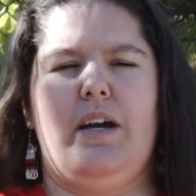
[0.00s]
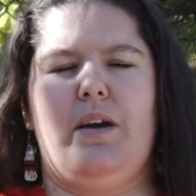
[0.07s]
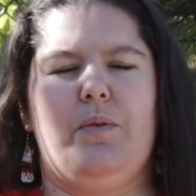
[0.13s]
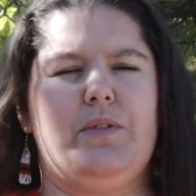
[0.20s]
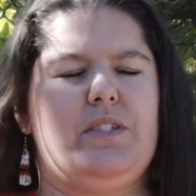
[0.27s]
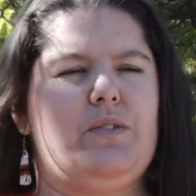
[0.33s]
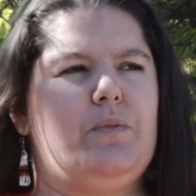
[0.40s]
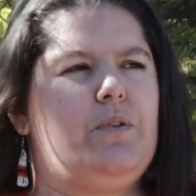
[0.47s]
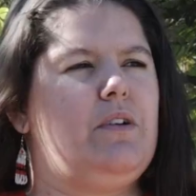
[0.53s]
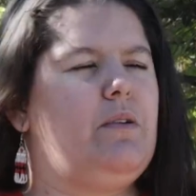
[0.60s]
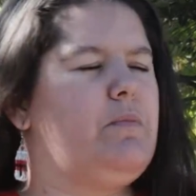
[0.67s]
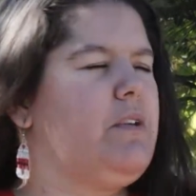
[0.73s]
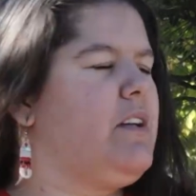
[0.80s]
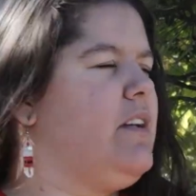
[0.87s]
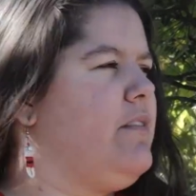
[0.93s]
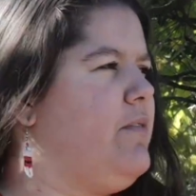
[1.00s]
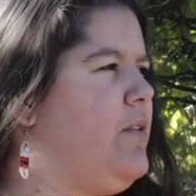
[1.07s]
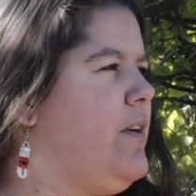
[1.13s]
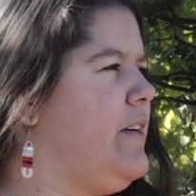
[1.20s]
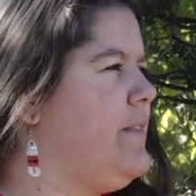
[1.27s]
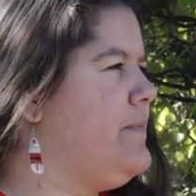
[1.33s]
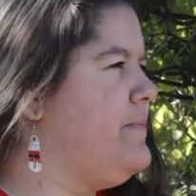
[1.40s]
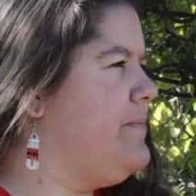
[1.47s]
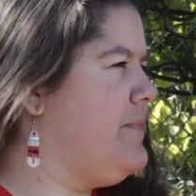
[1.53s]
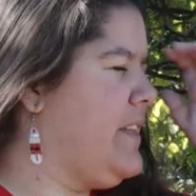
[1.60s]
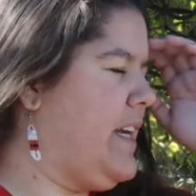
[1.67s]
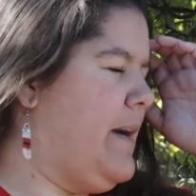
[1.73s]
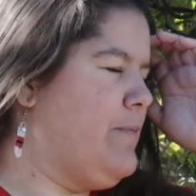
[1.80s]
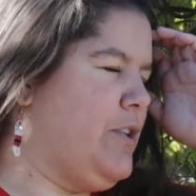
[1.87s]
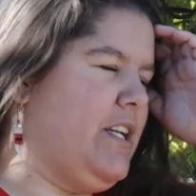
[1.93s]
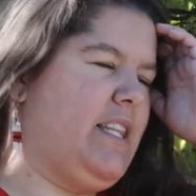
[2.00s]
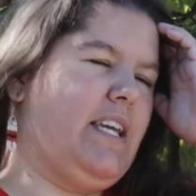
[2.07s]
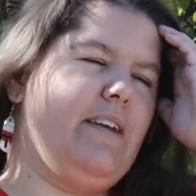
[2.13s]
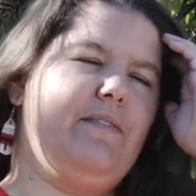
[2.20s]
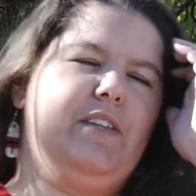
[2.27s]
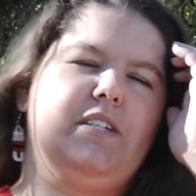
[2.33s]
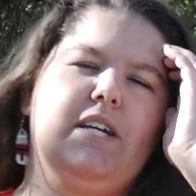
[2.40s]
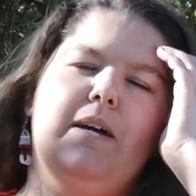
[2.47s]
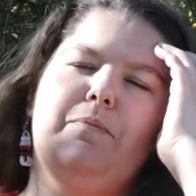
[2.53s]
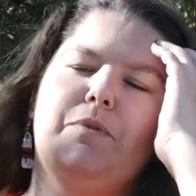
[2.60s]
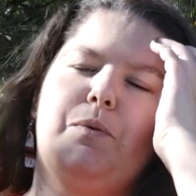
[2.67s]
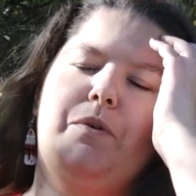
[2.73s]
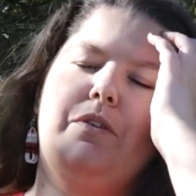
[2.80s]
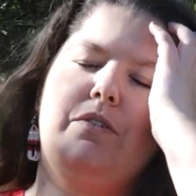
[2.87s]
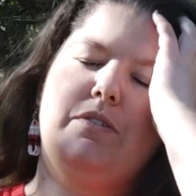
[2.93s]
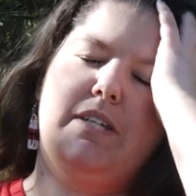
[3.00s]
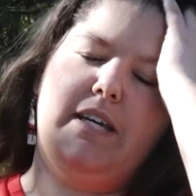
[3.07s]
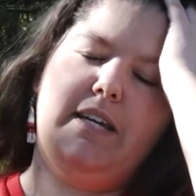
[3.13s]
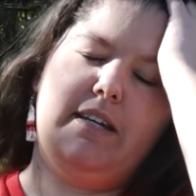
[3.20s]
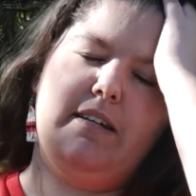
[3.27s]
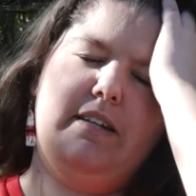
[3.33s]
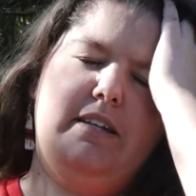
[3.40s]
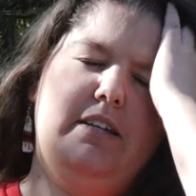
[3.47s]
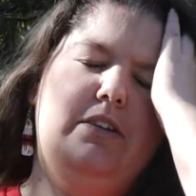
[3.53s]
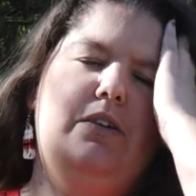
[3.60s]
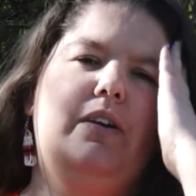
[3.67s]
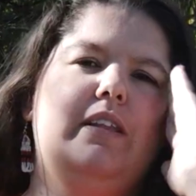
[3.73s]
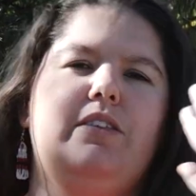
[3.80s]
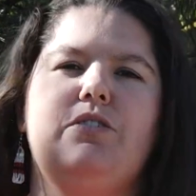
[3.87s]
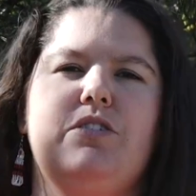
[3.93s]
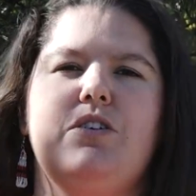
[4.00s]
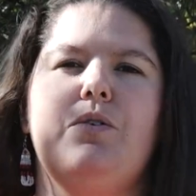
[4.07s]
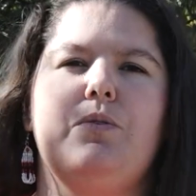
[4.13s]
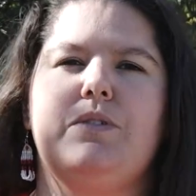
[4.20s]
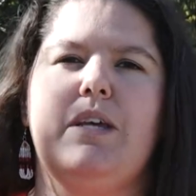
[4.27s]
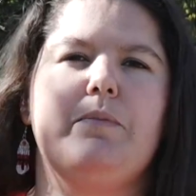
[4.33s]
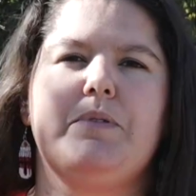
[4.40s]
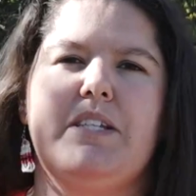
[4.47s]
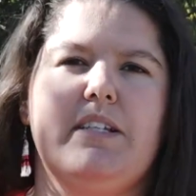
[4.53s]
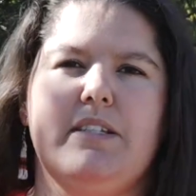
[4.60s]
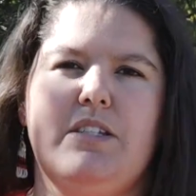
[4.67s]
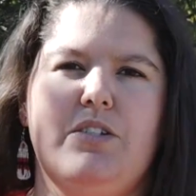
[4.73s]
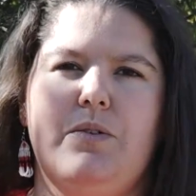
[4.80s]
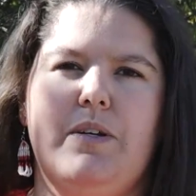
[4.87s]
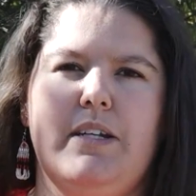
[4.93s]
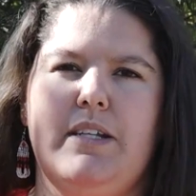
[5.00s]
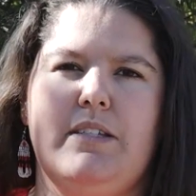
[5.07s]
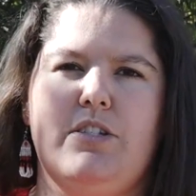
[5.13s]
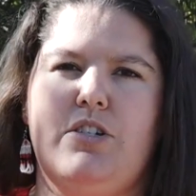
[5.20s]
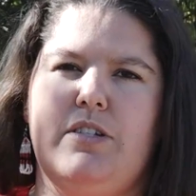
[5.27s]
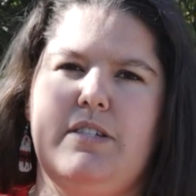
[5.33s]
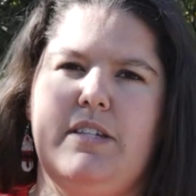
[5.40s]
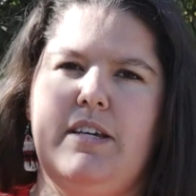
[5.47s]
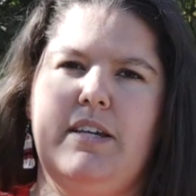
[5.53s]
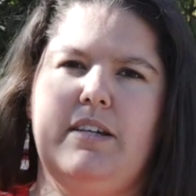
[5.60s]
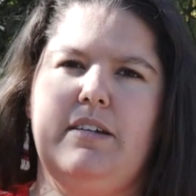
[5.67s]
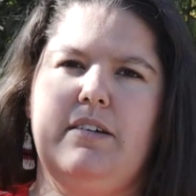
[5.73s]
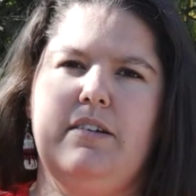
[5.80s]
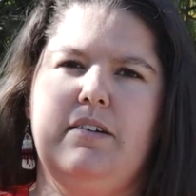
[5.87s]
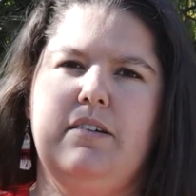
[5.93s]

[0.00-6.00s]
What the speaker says: what's the word I'm looking for? Like, I'm trying to think of the times where there's like, there's no substance to it. It's just like,